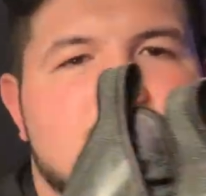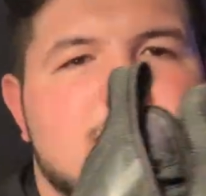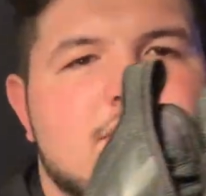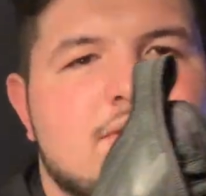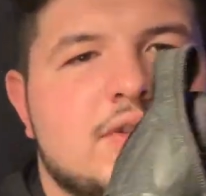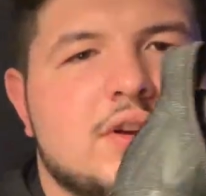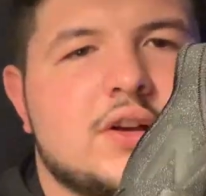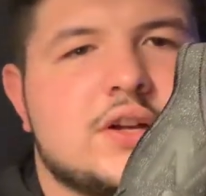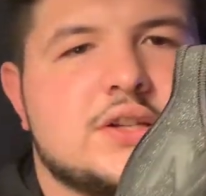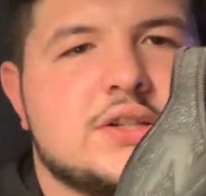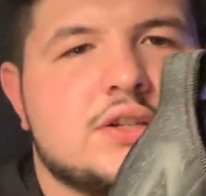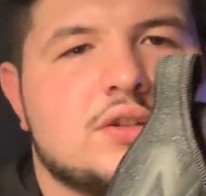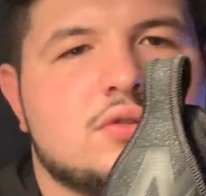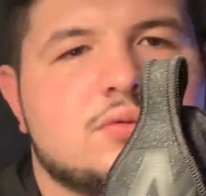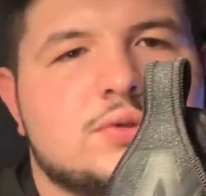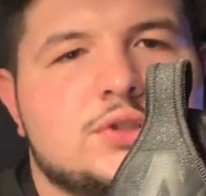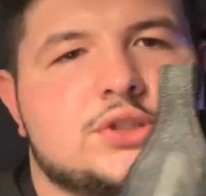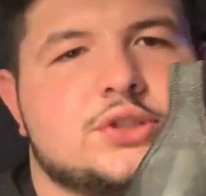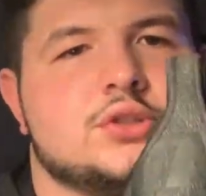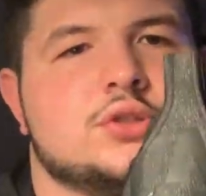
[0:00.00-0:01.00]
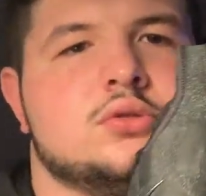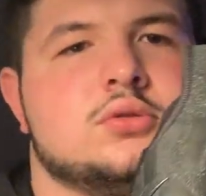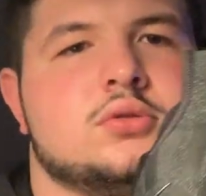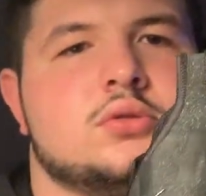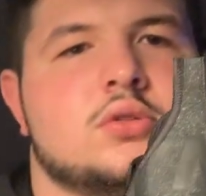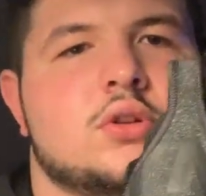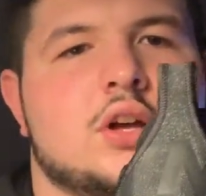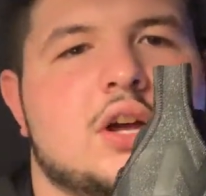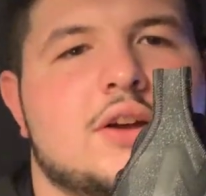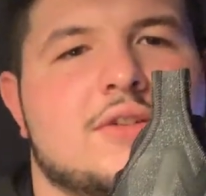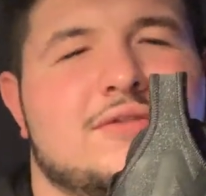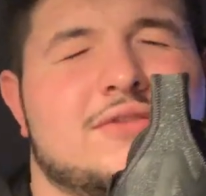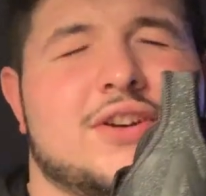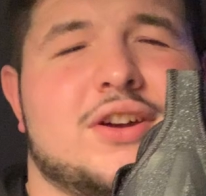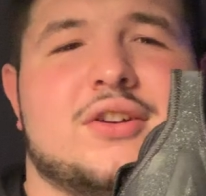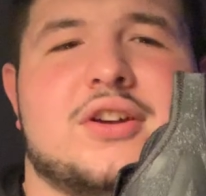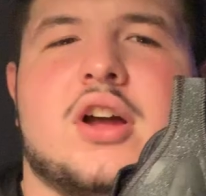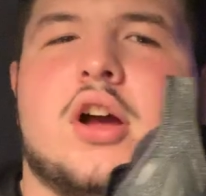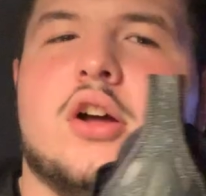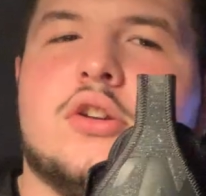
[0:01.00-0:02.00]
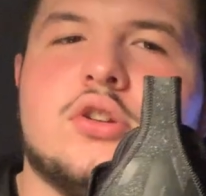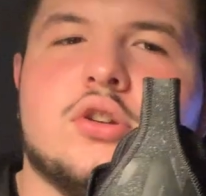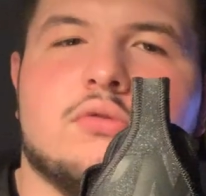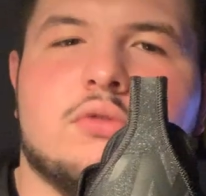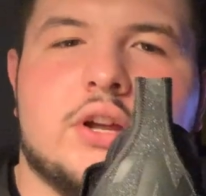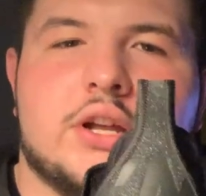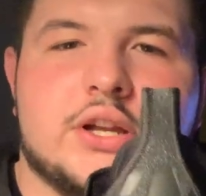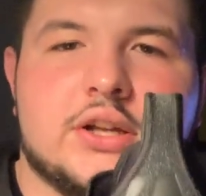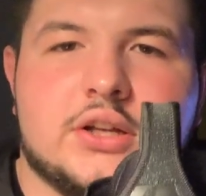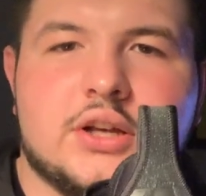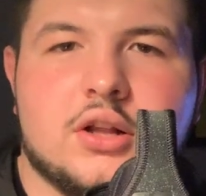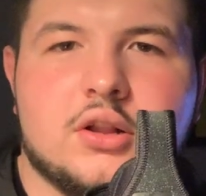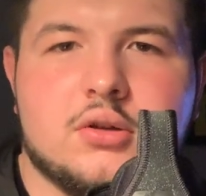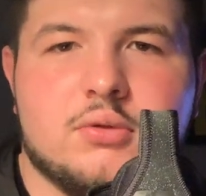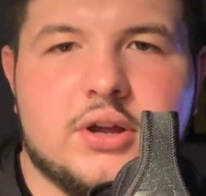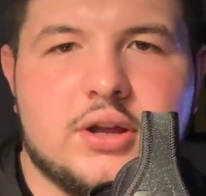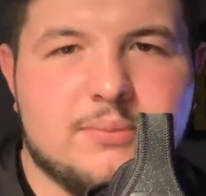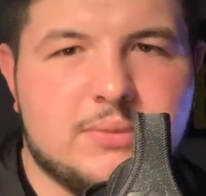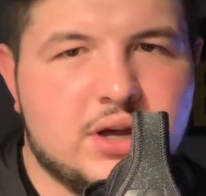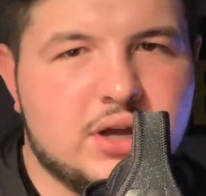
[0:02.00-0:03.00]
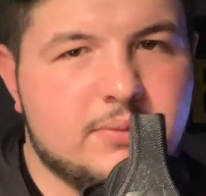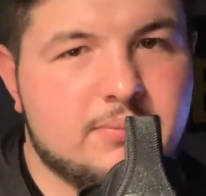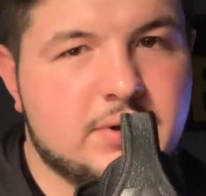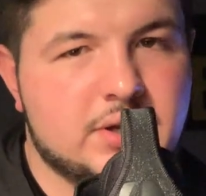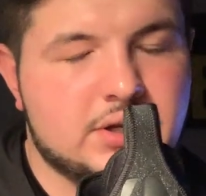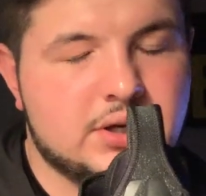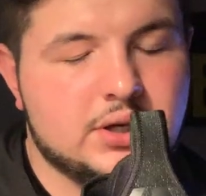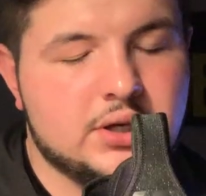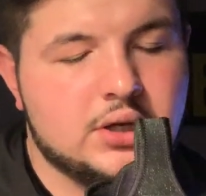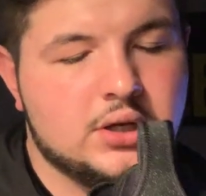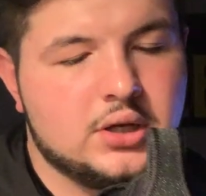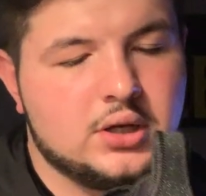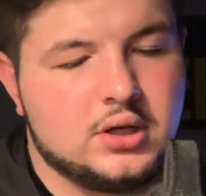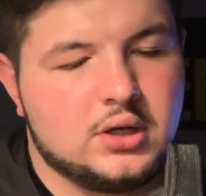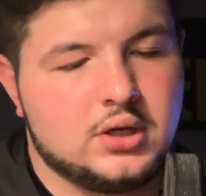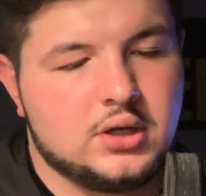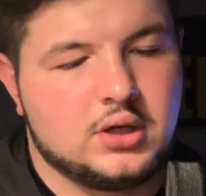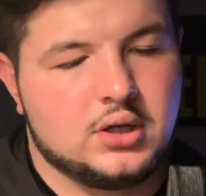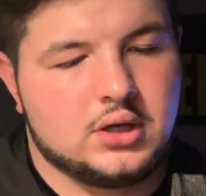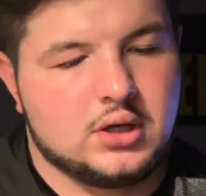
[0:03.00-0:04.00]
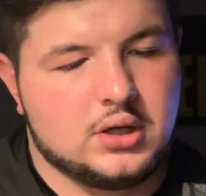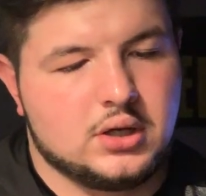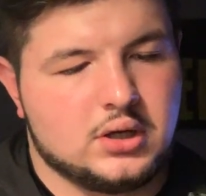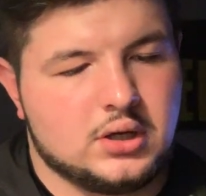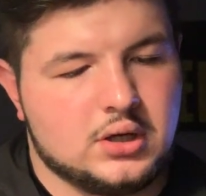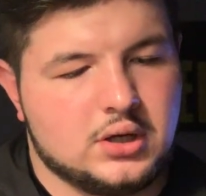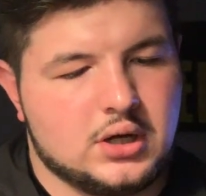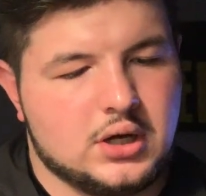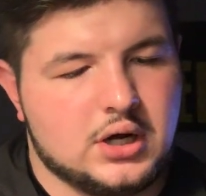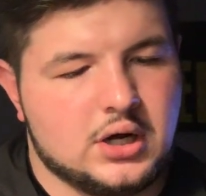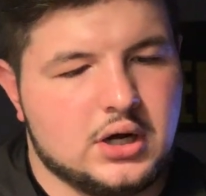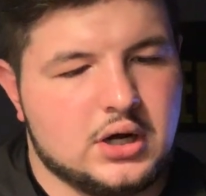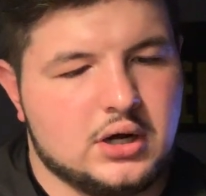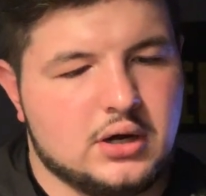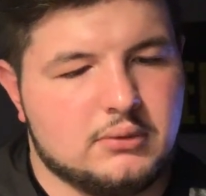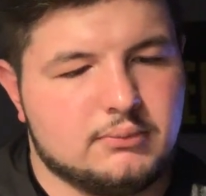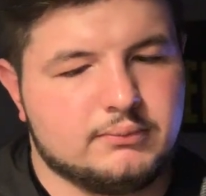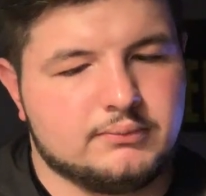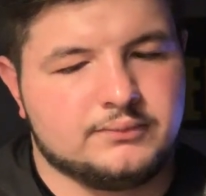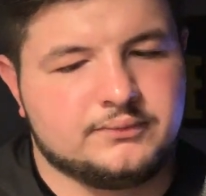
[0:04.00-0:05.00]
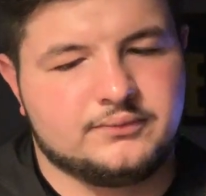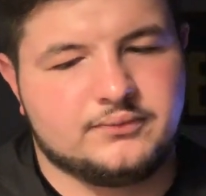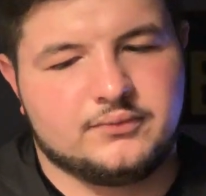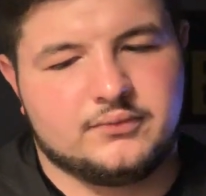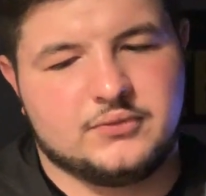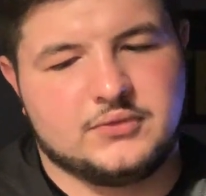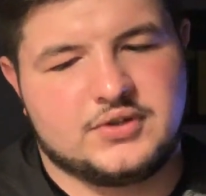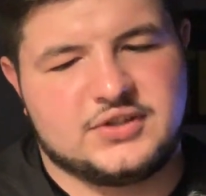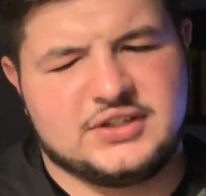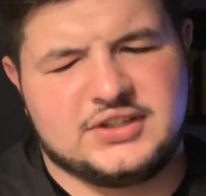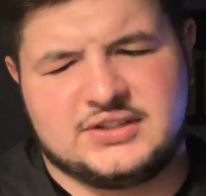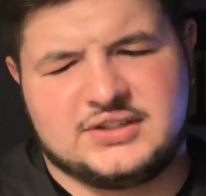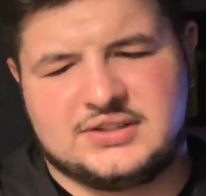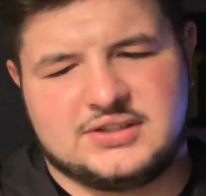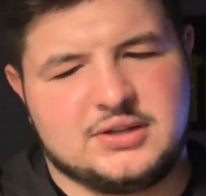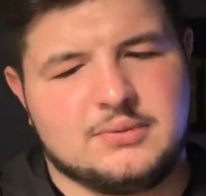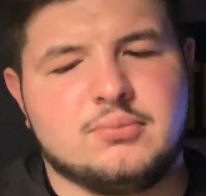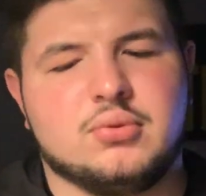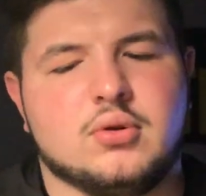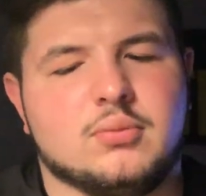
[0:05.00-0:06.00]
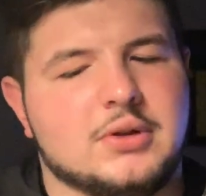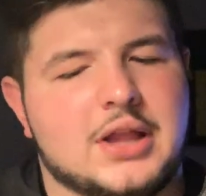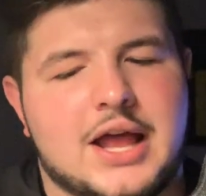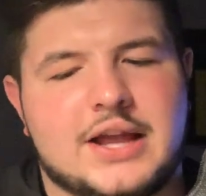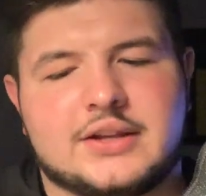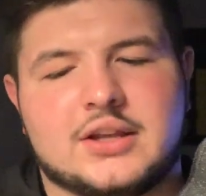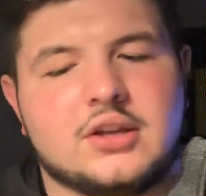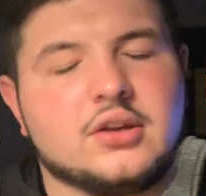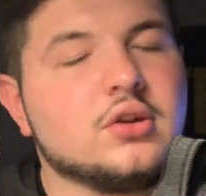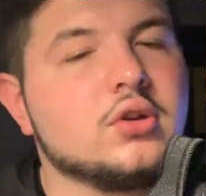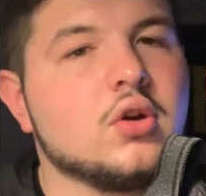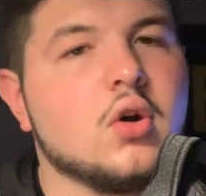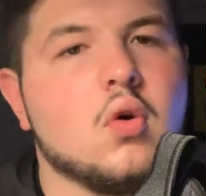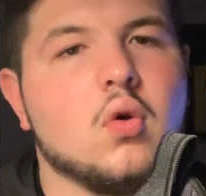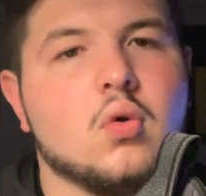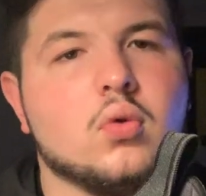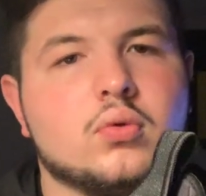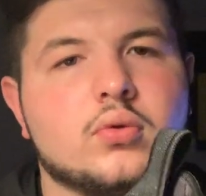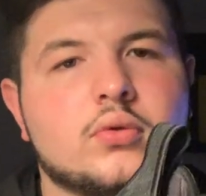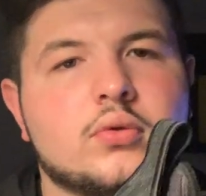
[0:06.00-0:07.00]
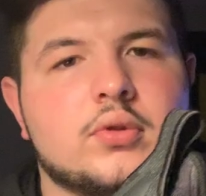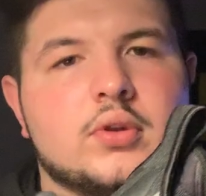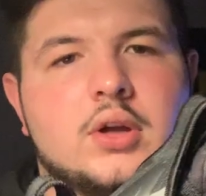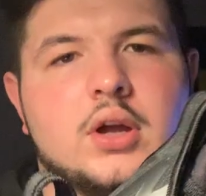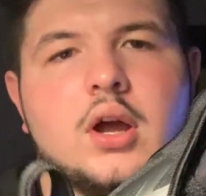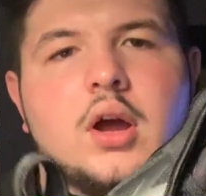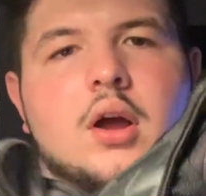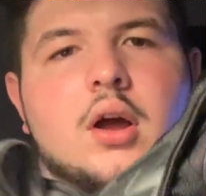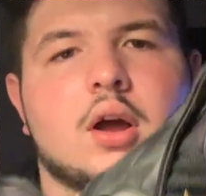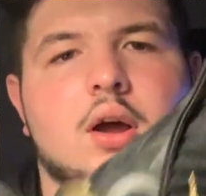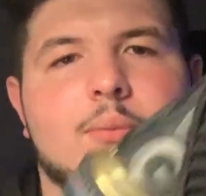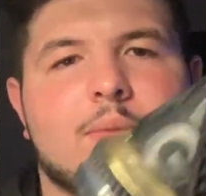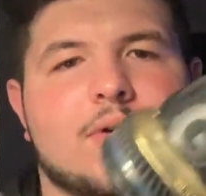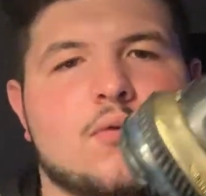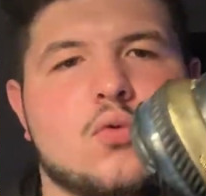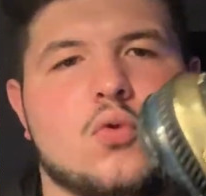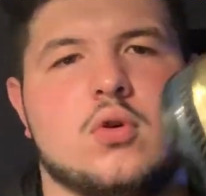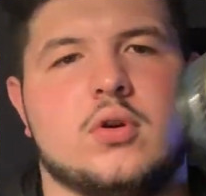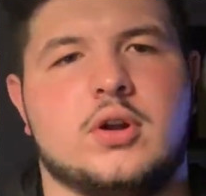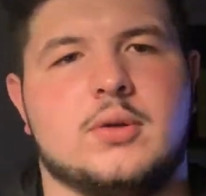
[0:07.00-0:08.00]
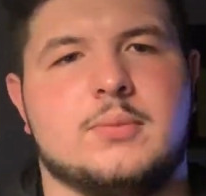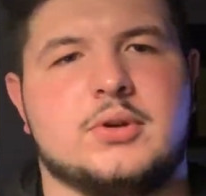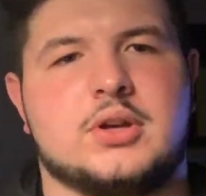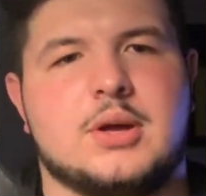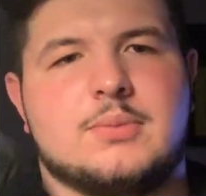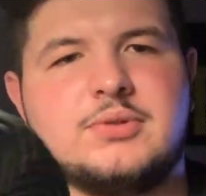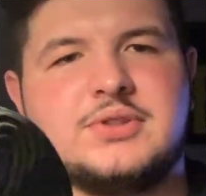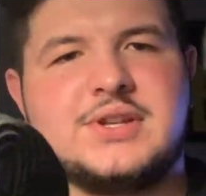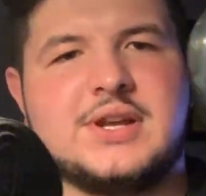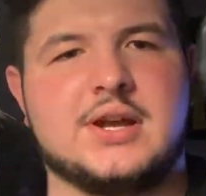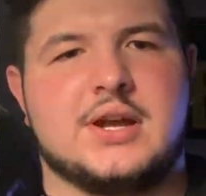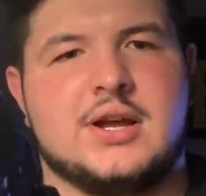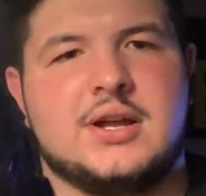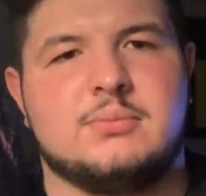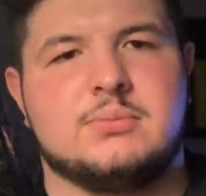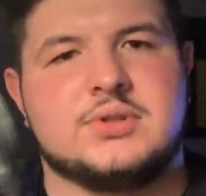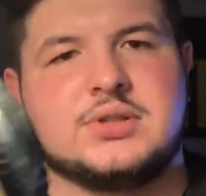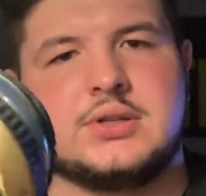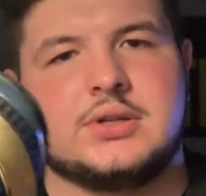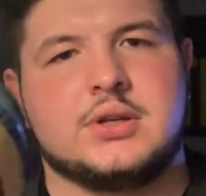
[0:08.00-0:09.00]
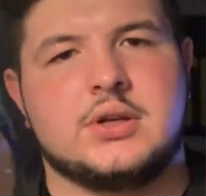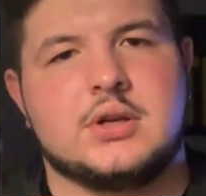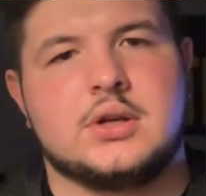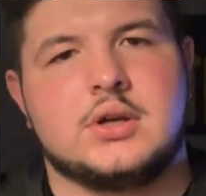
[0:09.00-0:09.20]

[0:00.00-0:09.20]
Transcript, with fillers: Very dope shoe. Very underrated colorway in my opinion. Um, it's just simple black and gold. Um, I've worn them a couple times.